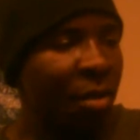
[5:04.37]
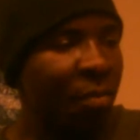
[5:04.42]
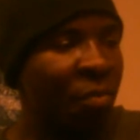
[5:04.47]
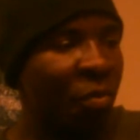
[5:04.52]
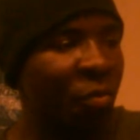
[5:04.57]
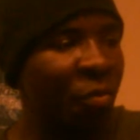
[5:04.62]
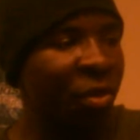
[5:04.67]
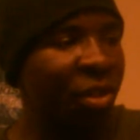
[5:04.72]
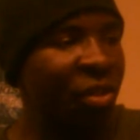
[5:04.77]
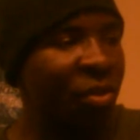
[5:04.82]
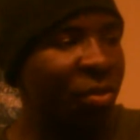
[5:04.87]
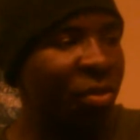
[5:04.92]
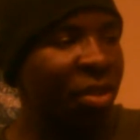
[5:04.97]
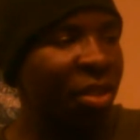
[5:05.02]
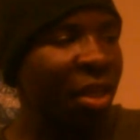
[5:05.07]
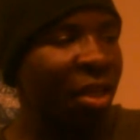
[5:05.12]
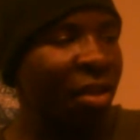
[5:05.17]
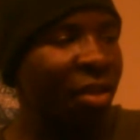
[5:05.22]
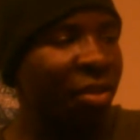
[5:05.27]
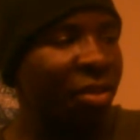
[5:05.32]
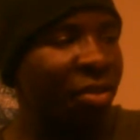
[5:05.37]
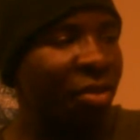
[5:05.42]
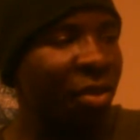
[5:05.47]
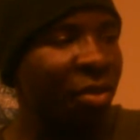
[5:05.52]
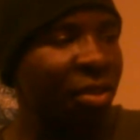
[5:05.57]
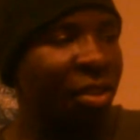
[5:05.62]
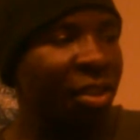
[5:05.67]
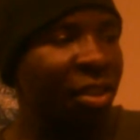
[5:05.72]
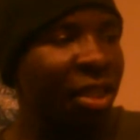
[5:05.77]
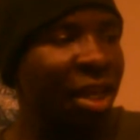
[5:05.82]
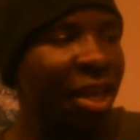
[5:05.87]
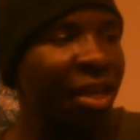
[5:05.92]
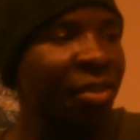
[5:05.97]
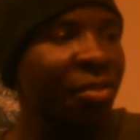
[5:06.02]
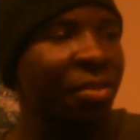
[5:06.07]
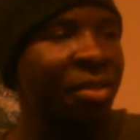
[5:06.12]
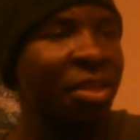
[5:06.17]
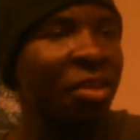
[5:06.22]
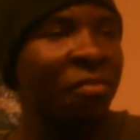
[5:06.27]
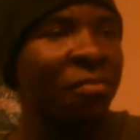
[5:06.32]
But when you st start to tie
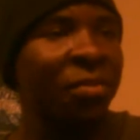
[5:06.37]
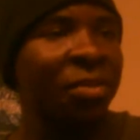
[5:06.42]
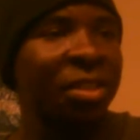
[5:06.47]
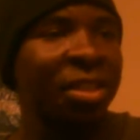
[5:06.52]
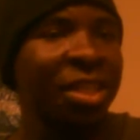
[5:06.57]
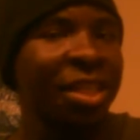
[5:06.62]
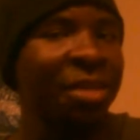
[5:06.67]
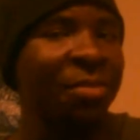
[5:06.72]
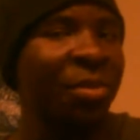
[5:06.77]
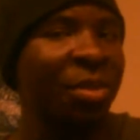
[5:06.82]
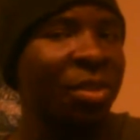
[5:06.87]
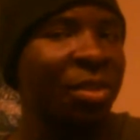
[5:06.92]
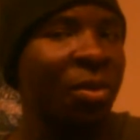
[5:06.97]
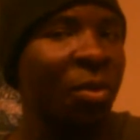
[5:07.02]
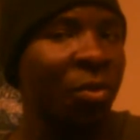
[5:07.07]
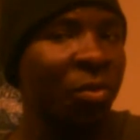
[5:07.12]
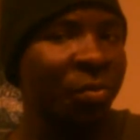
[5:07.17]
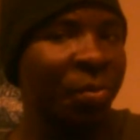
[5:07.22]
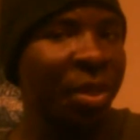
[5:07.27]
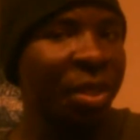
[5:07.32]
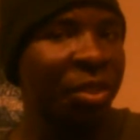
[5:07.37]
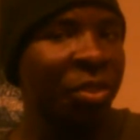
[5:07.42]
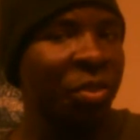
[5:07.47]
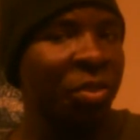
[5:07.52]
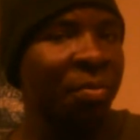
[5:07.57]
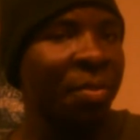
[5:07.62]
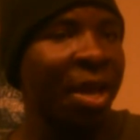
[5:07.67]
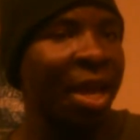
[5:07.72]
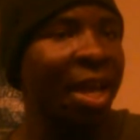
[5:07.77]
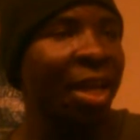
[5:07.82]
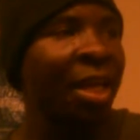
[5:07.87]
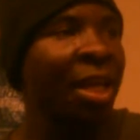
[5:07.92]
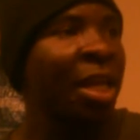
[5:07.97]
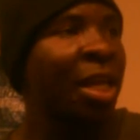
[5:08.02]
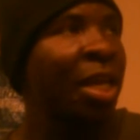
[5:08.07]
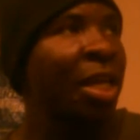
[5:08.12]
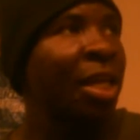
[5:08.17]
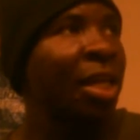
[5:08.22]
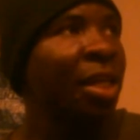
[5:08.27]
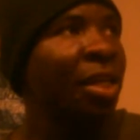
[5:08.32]
your self-esteem into those pictures by,
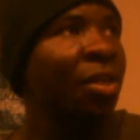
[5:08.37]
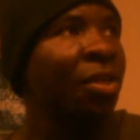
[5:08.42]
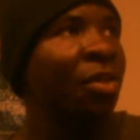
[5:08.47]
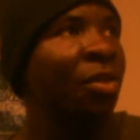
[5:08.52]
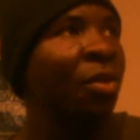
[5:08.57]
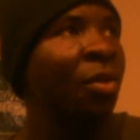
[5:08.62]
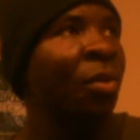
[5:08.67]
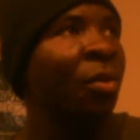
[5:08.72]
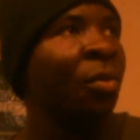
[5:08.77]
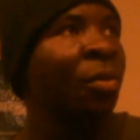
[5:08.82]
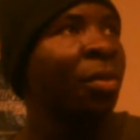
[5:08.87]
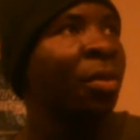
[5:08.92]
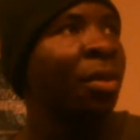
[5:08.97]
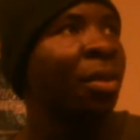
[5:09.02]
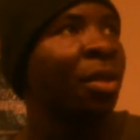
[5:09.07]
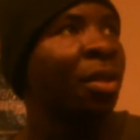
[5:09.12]
you know,